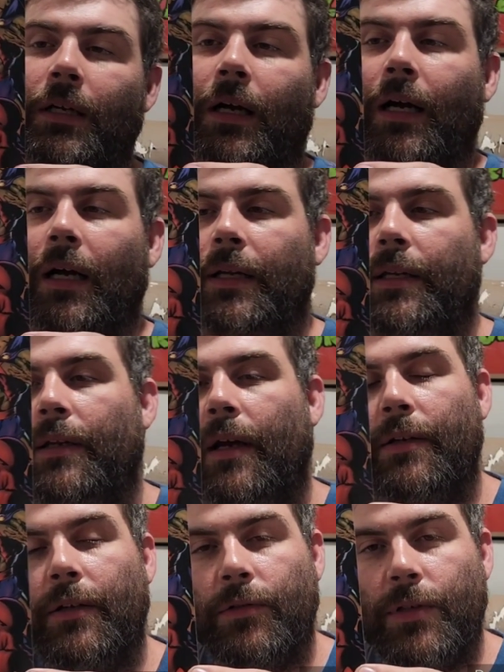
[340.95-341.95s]
I did
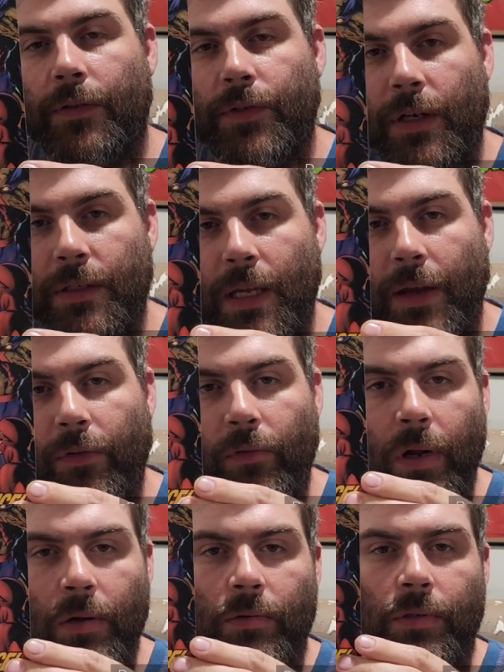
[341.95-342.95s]
not know Geoff Johns ever
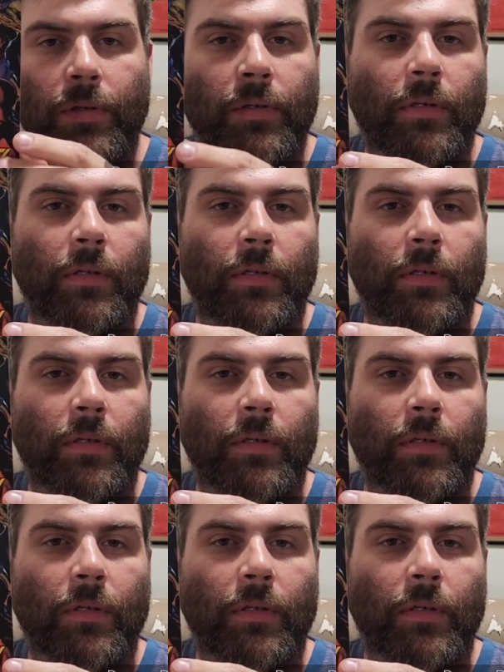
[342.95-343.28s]
wrote